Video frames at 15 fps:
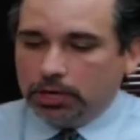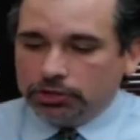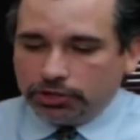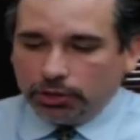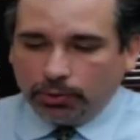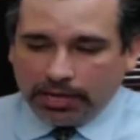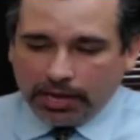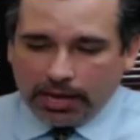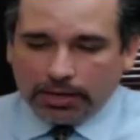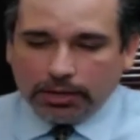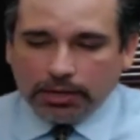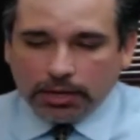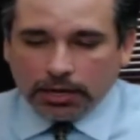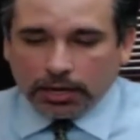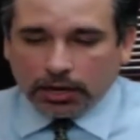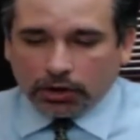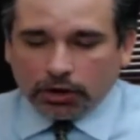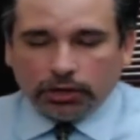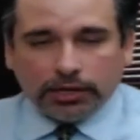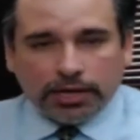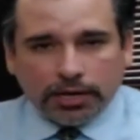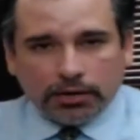So again,
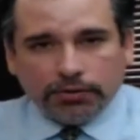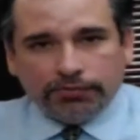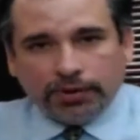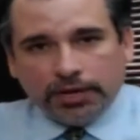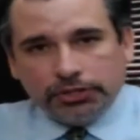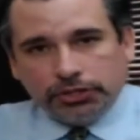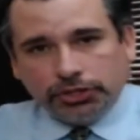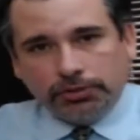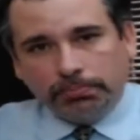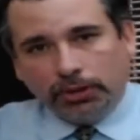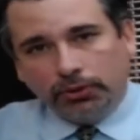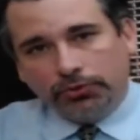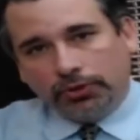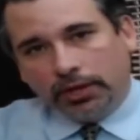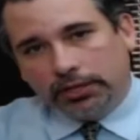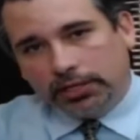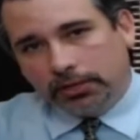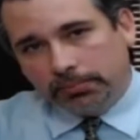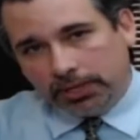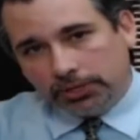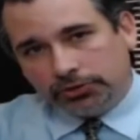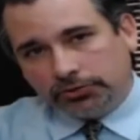early intervention, both on the
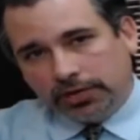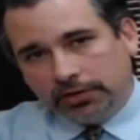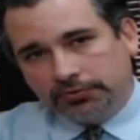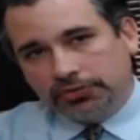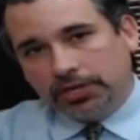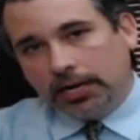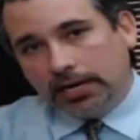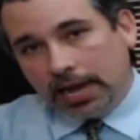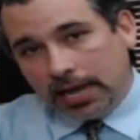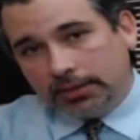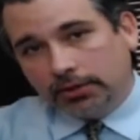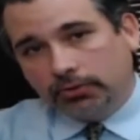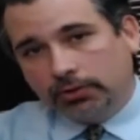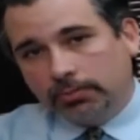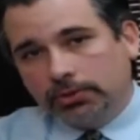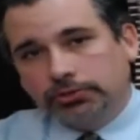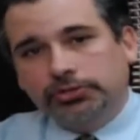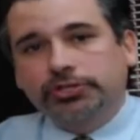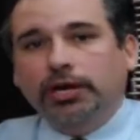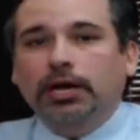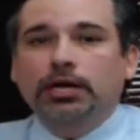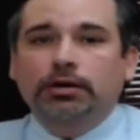administrative side and the criminal
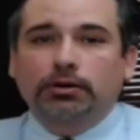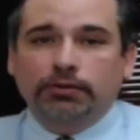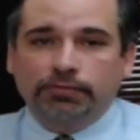side,